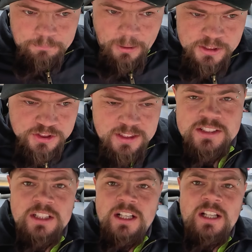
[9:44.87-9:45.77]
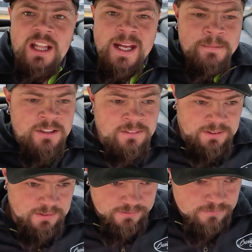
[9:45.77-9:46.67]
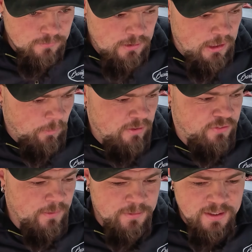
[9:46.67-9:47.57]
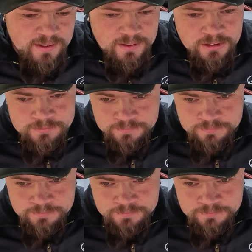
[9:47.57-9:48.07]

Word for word: punched it, started climbing, and went from the